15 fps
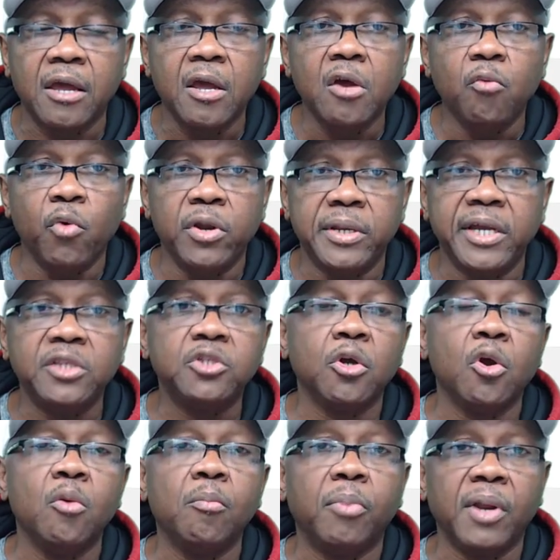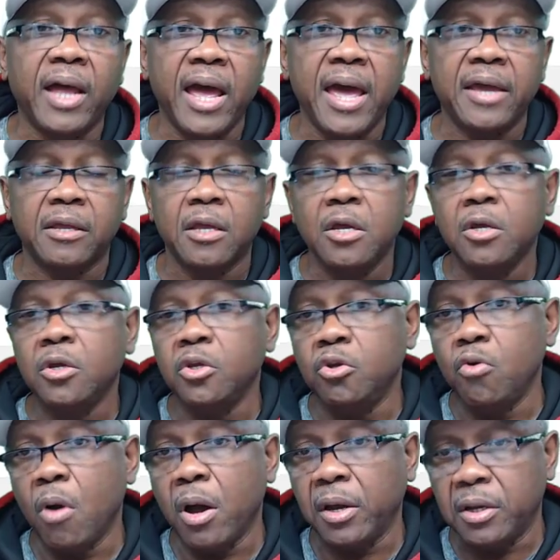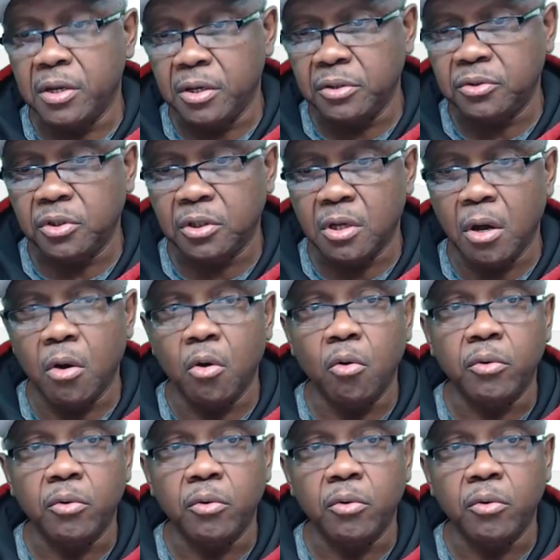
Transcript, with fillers: When they turn black, you are good to go.